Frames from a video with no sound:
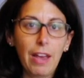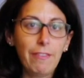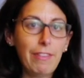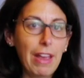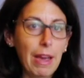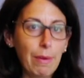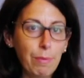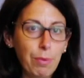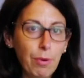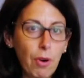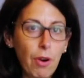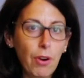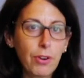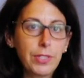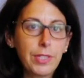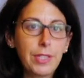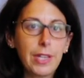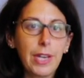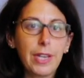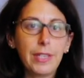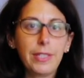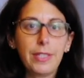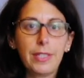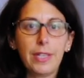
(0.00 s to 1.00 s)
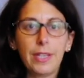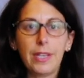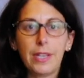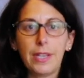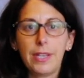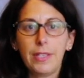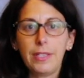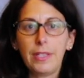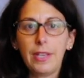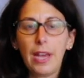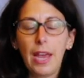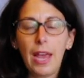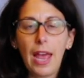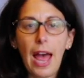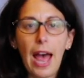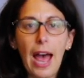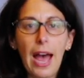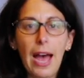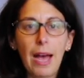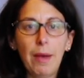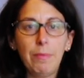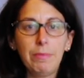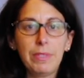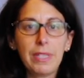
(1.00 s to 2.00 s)
of our processes,
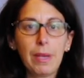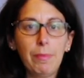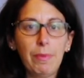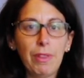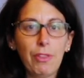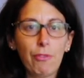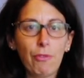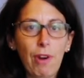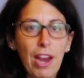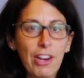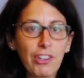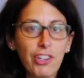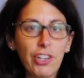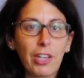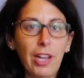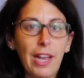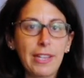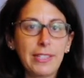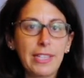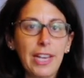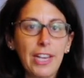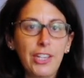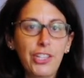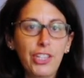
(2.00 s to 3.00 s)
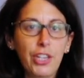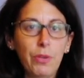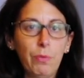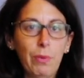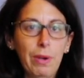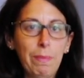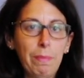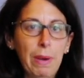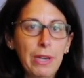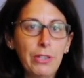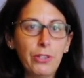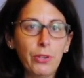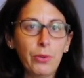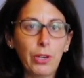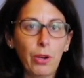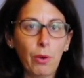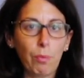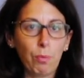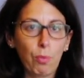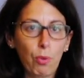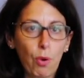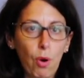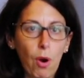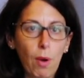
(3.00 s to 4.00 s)
some of the rationalisation we'd been doing
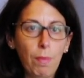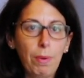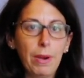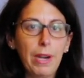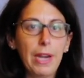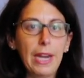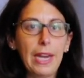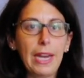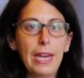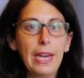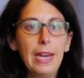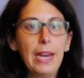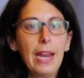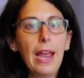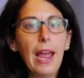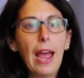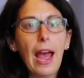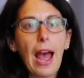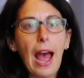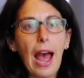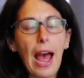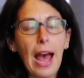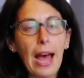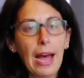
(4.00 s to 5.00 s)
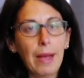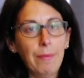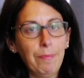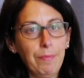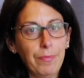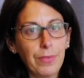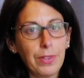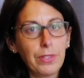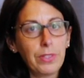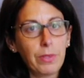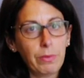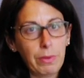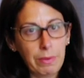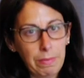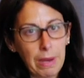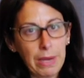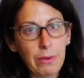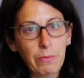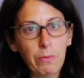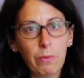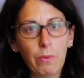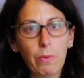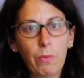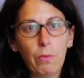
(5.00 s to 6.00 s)
on property. So we'd
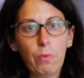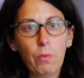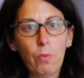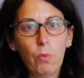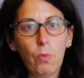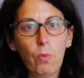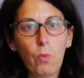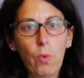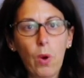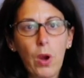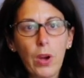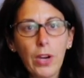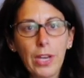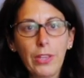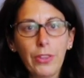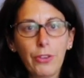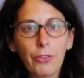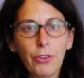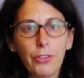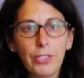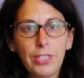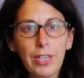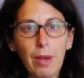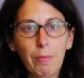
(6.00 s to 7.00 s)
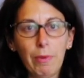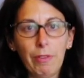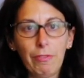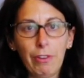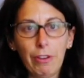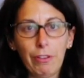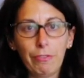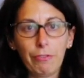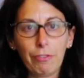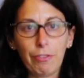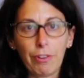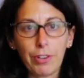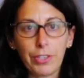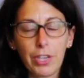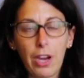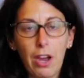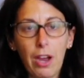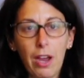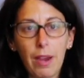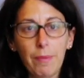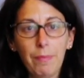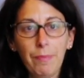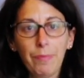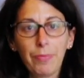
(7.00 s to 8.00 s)
been working through some of it for a
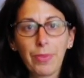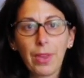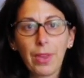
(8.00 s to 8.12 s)
time.